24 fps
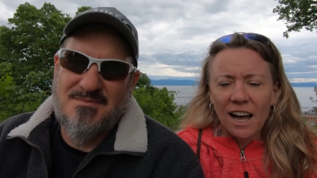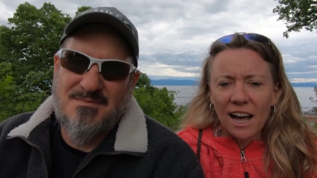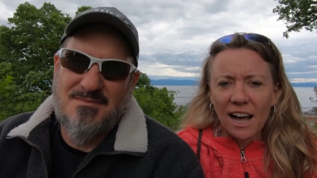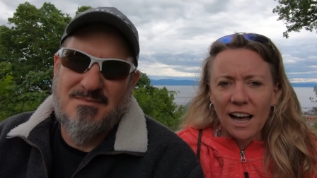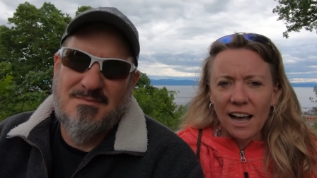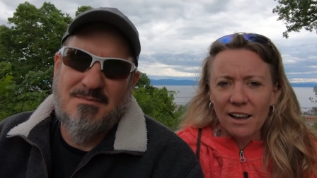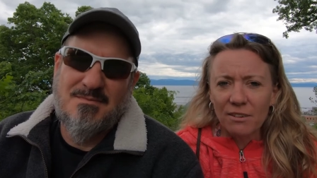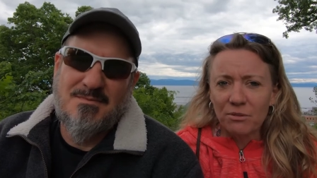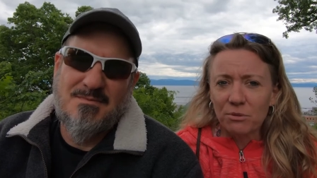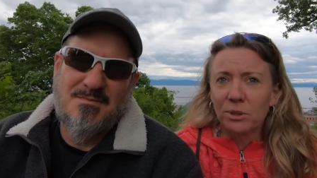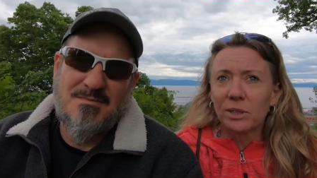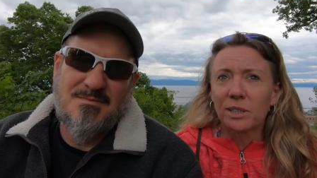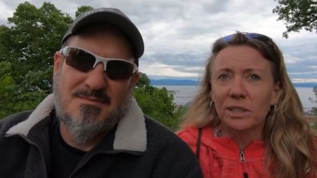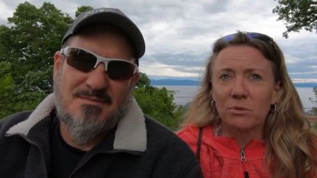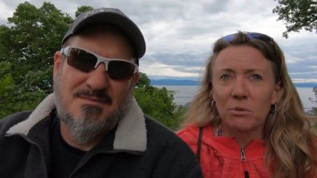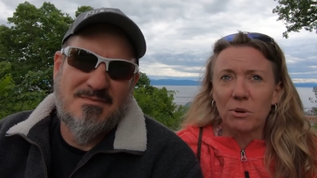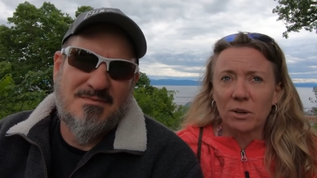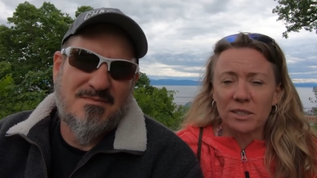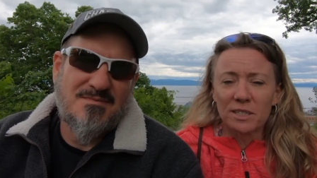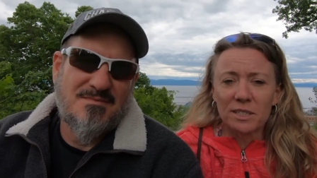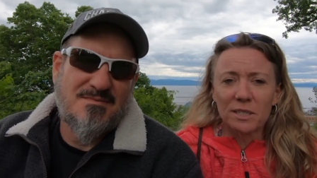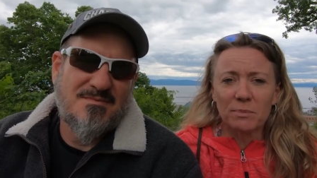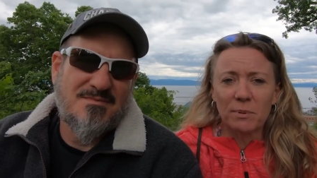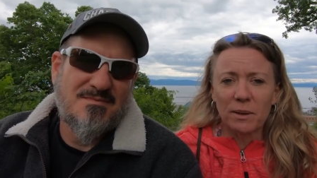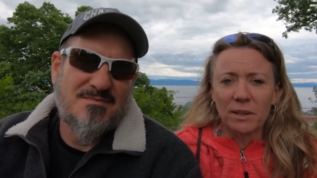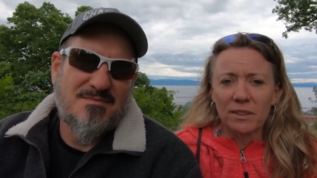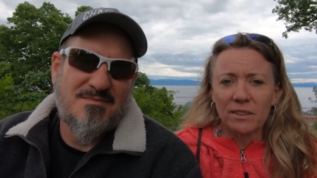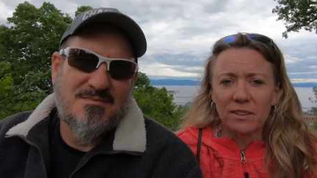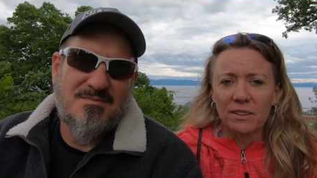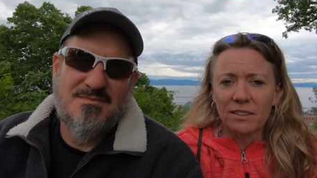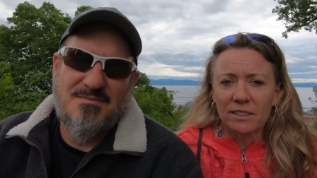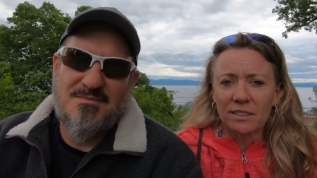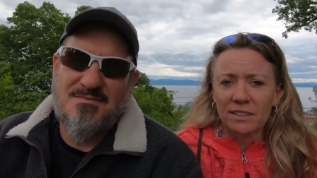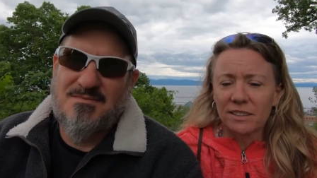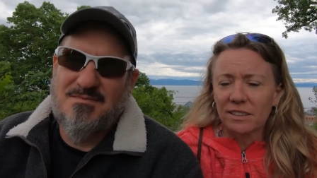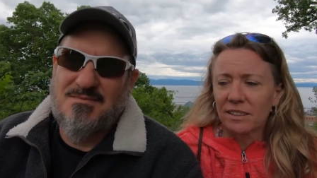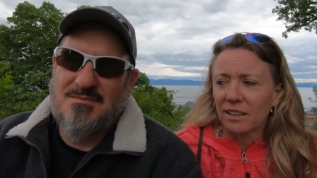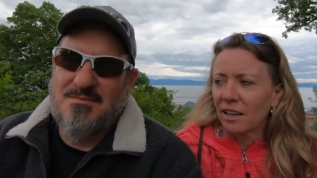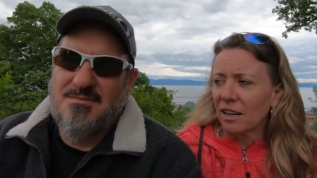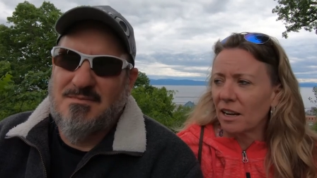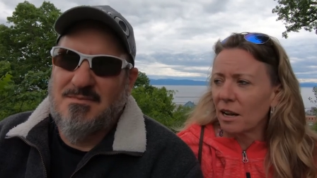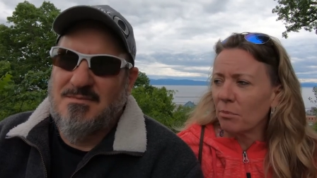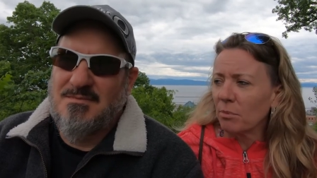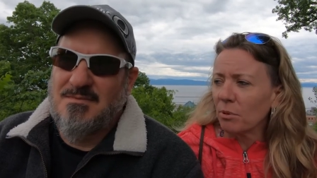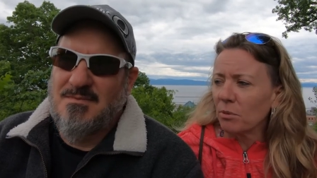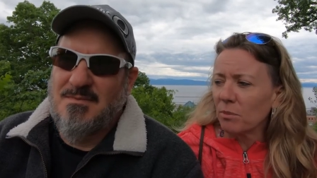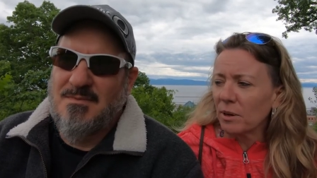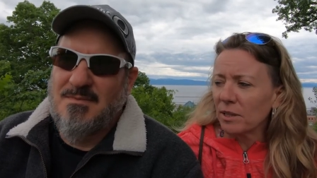Speaker 1: I really want to spend a
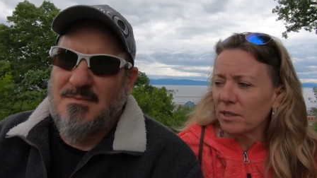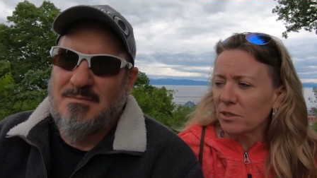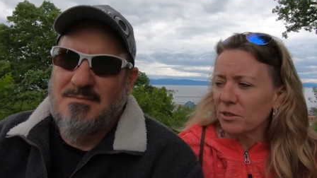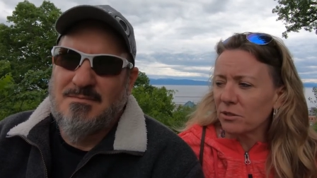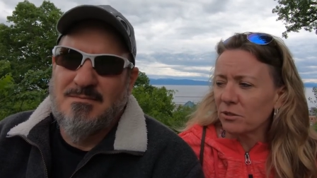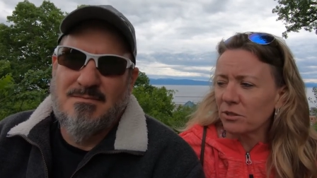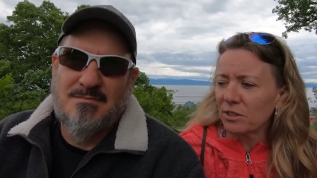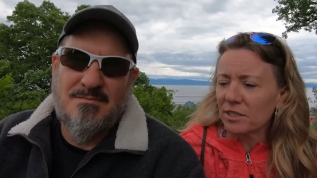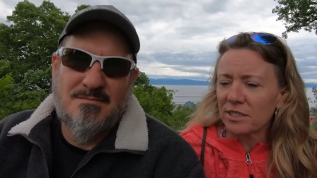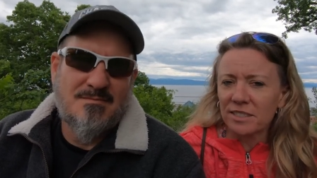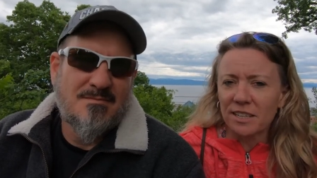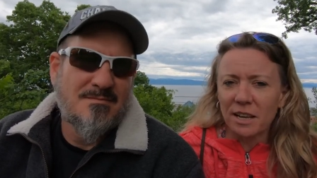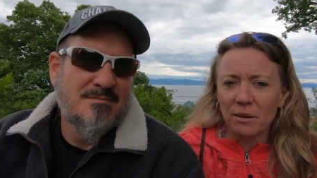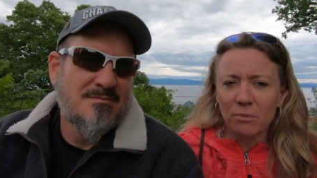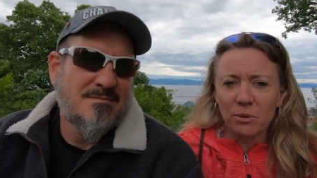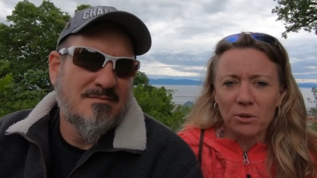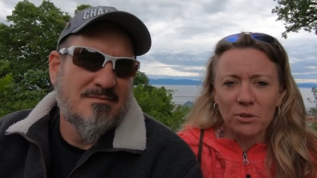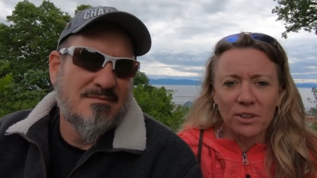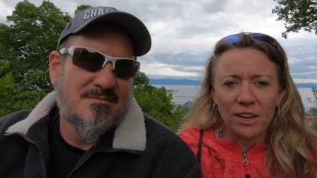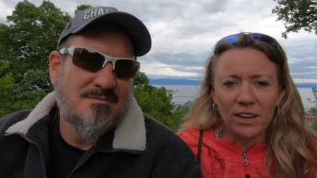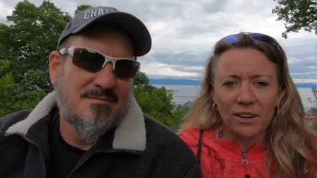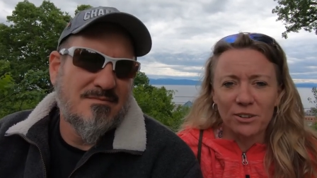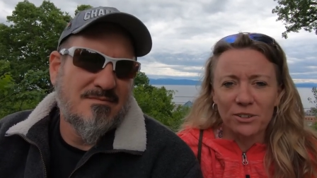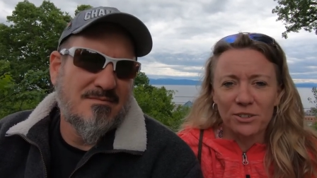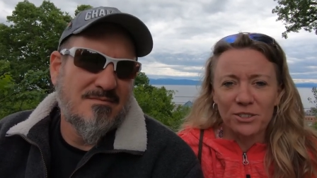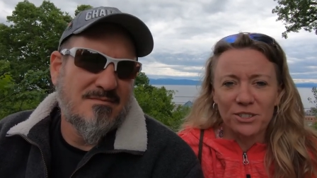couple months during the summer there